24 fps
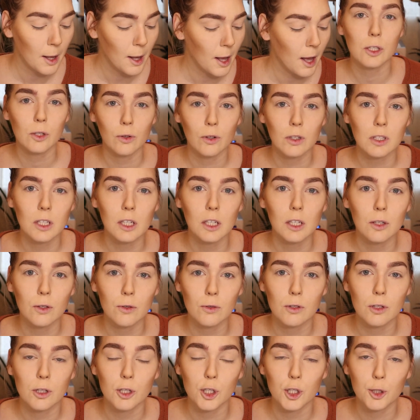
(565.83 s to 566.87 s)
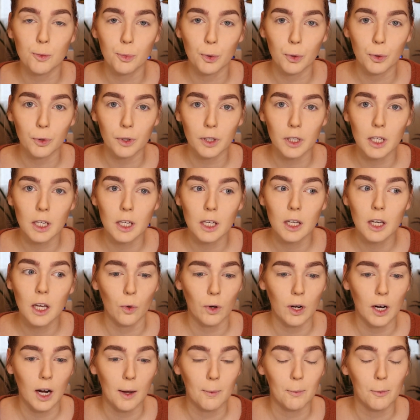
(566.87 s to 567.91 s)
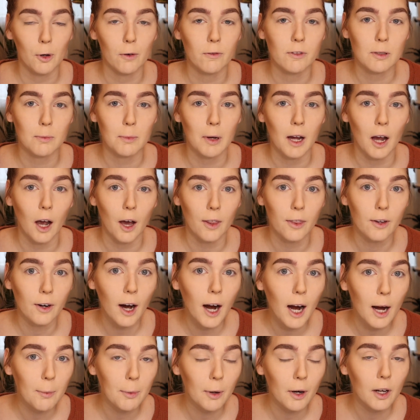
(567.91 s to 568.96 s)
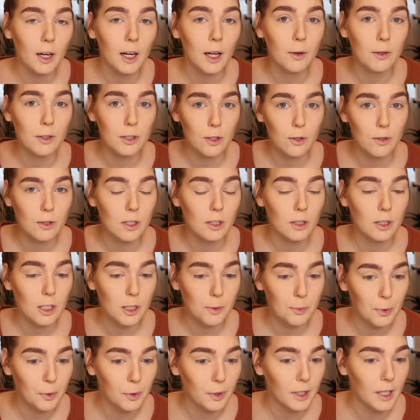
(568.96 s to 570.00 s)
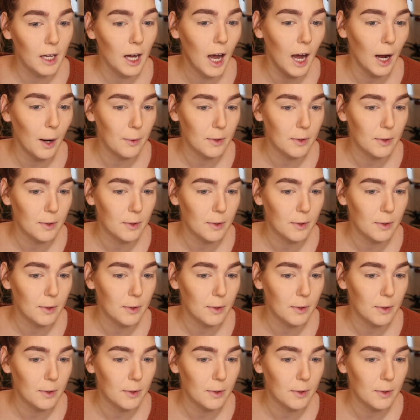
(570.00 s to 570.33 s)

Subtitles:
As soon as I used the spoolie, when I moved to my other eyebrow and I was using the spoolie,